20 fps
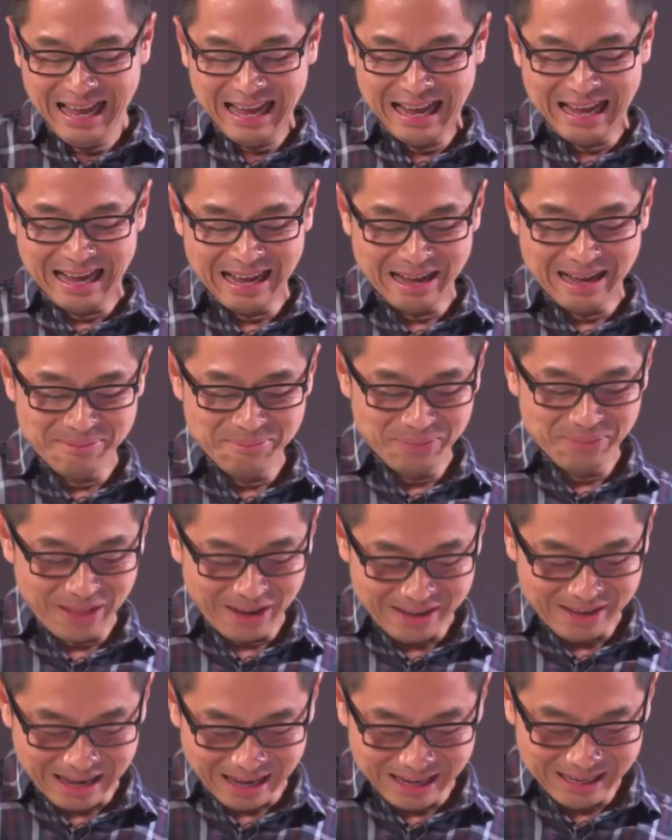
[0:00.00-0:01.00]
Um,
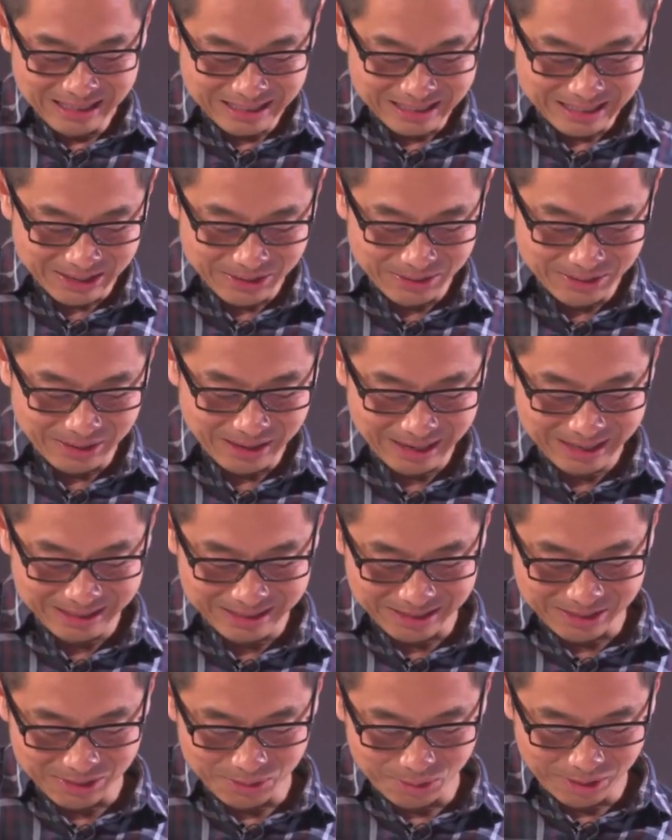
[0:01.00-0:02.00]
okay, so here's
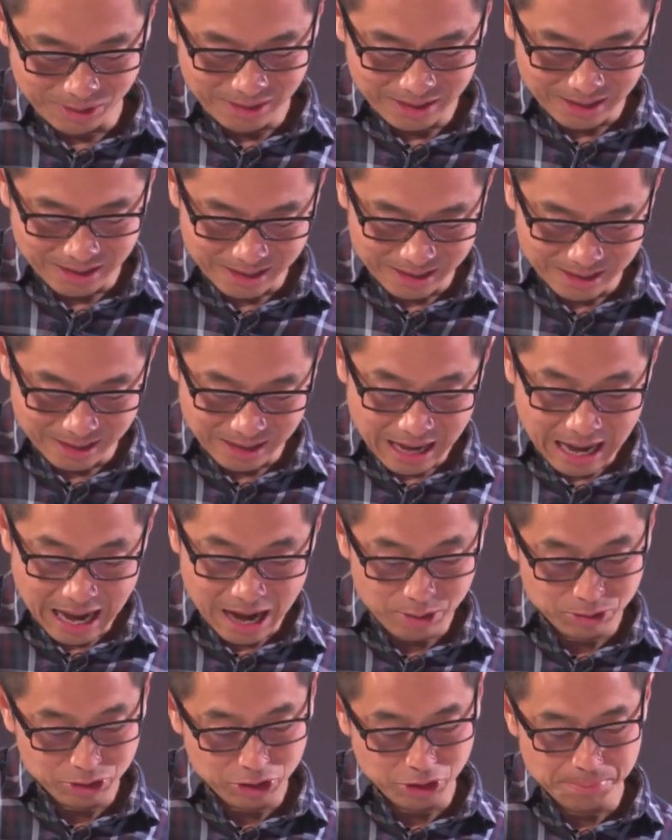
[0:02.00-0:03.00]
a good one. Uh,
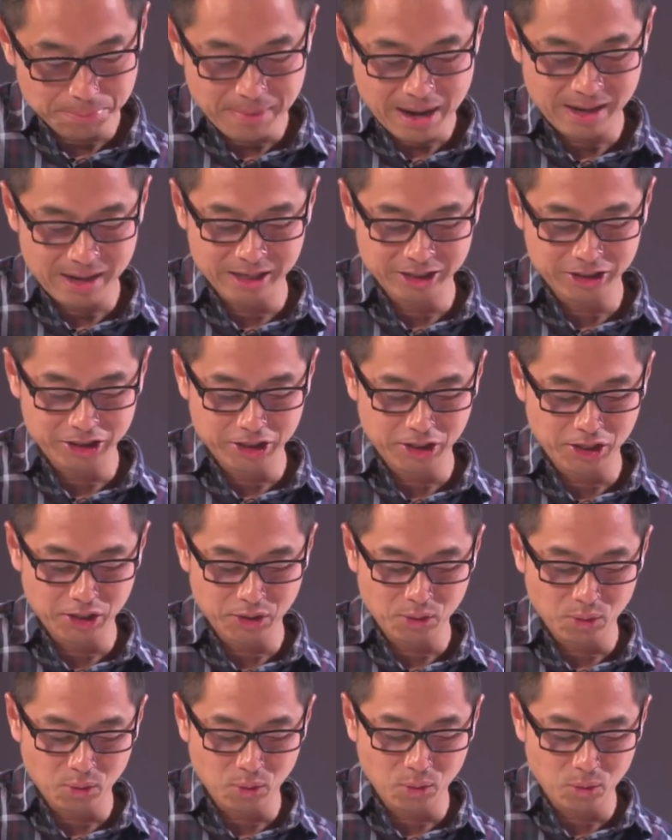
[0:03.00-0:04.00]
how do you manage to
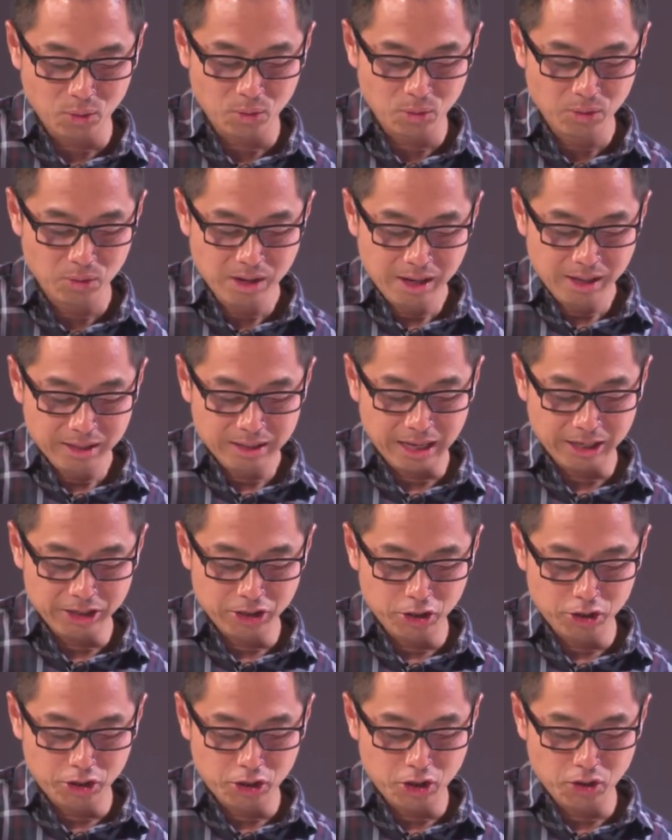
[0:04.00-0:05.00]
do all that
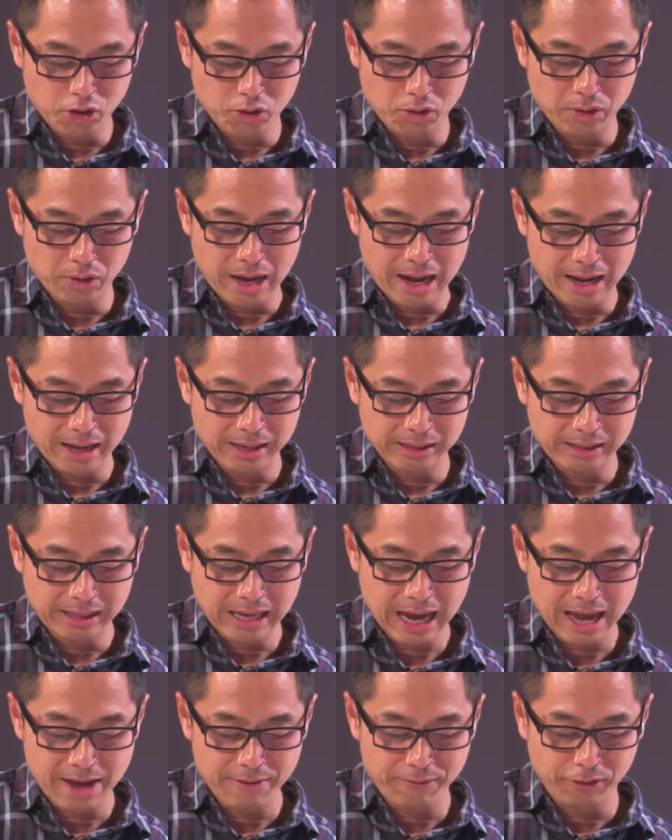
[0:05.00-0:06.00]
you do and
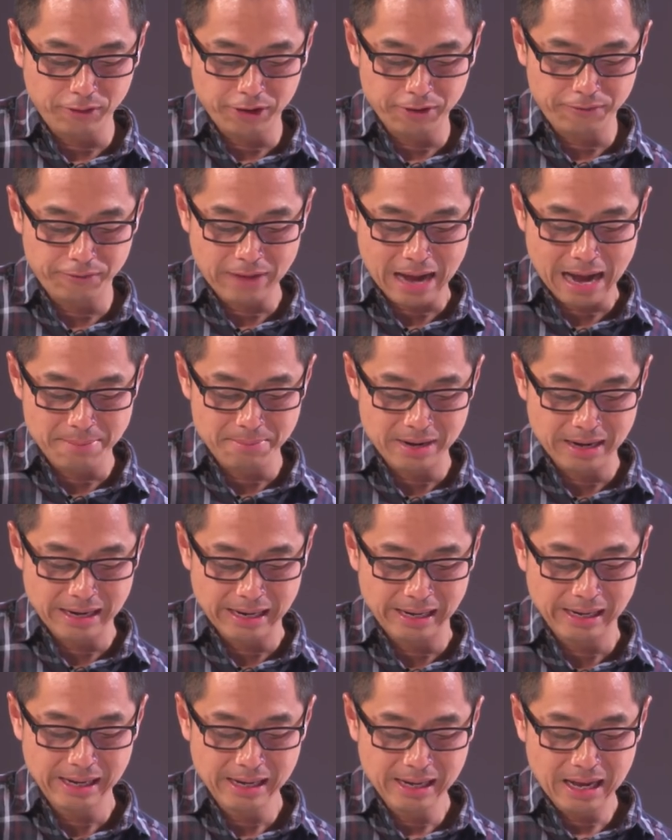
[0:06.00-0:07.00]
care for your
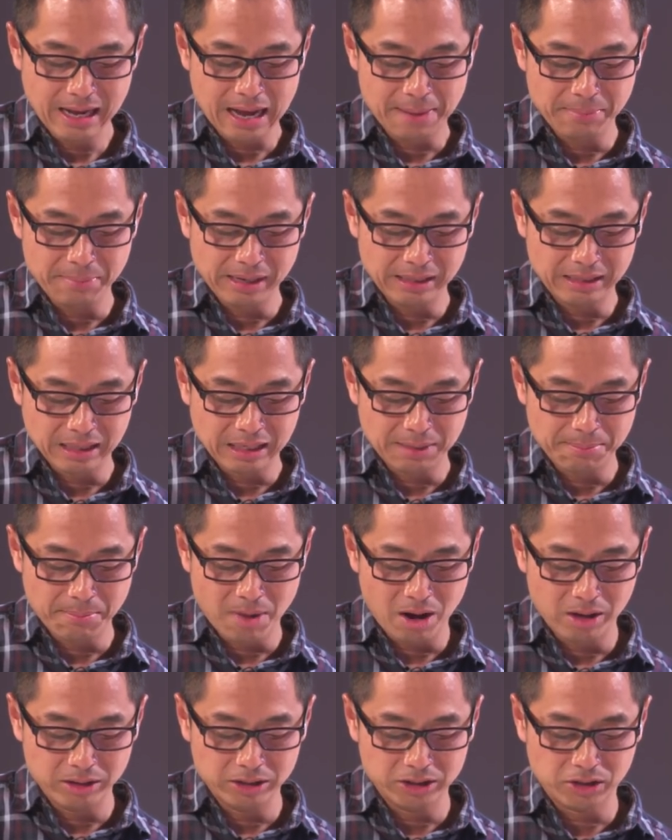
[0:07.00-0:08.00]
family and meet the
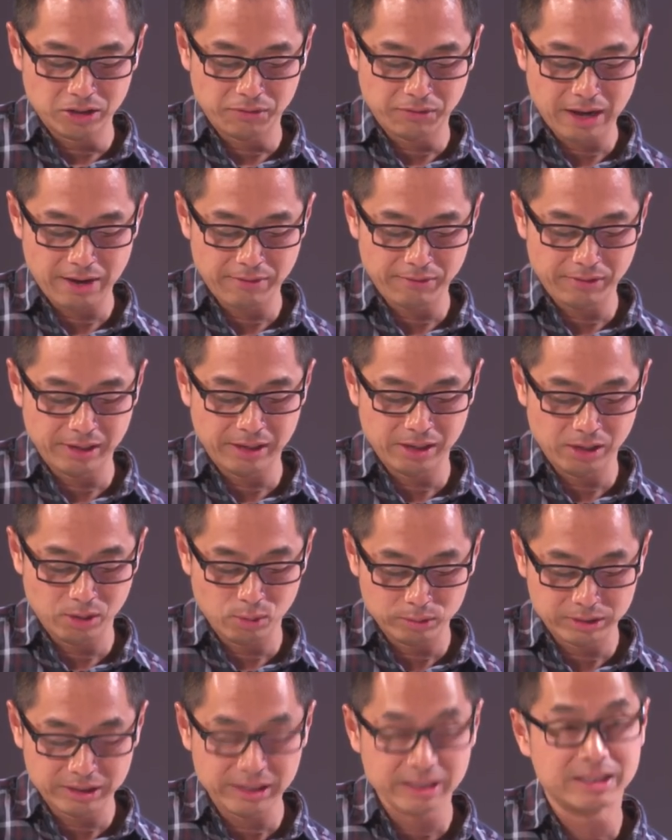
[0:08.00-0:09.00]
demands of having an
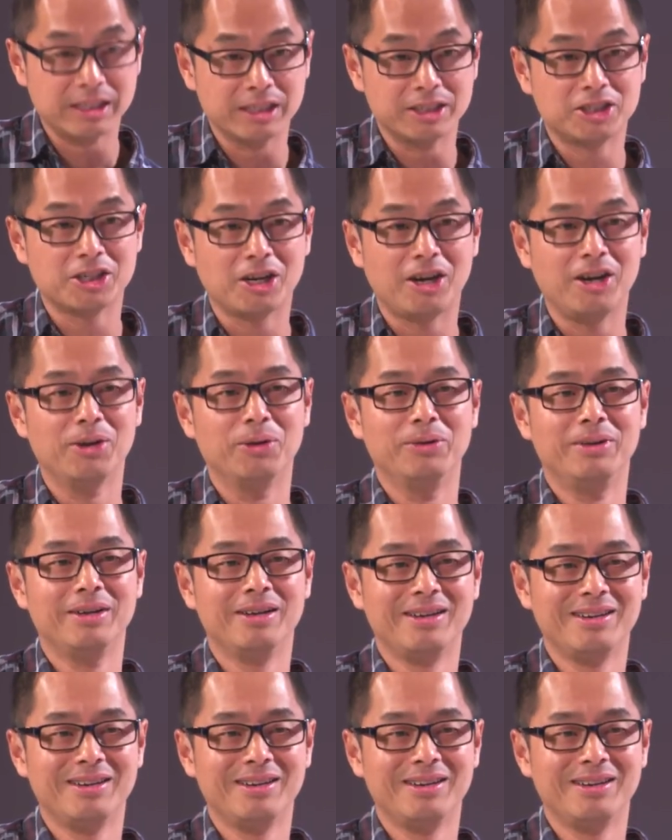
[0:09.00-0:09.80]
autistic child?